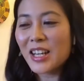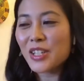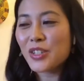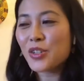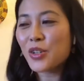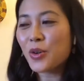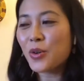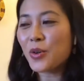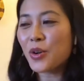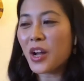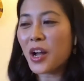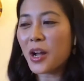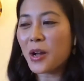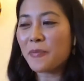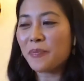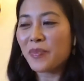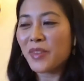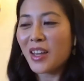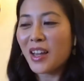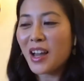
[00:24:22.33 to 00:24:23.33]
So
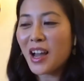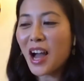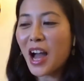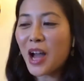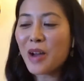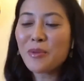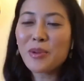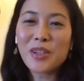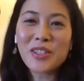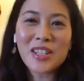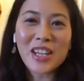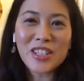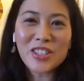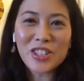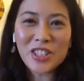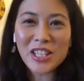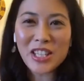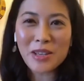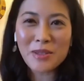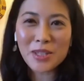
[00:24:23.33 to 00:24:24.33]
I was
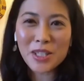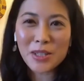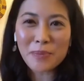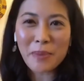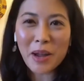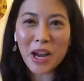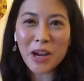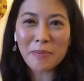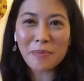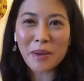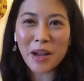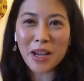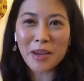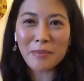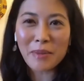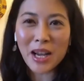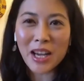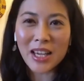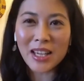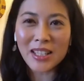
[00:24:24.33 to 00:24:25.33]
actually inspired by
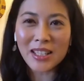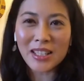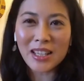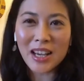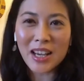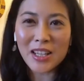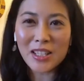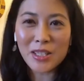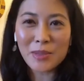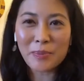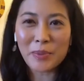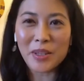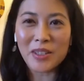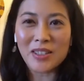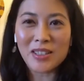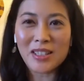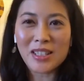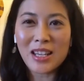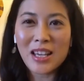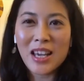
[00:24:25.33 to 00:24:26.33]
my
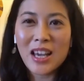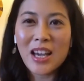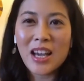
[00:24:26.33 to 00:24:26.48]
husband.